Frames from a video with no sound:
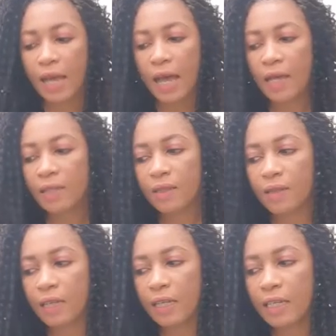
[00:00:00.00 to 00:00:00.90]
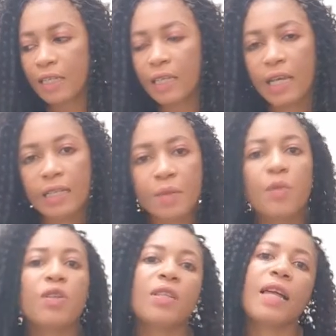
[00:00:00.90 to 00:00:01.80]
And in his case, it's
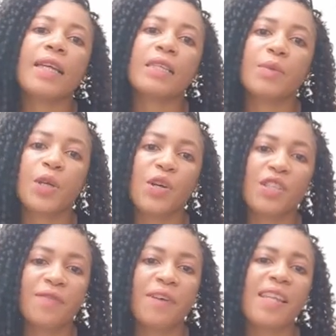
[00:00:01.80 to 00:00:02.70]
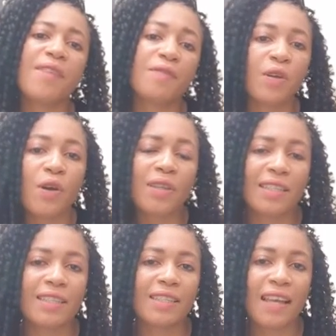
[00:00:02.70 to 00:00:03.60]
most likely because the father figure in
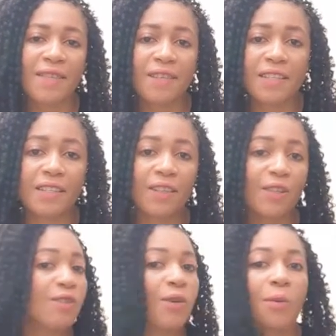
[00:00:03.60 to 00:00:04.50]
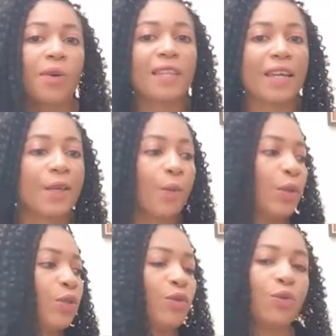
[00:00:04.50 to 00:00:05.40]
his life is not someone that he
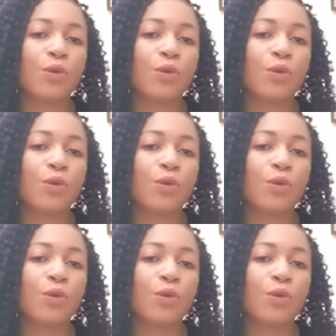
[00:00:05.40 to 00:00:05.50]
wants to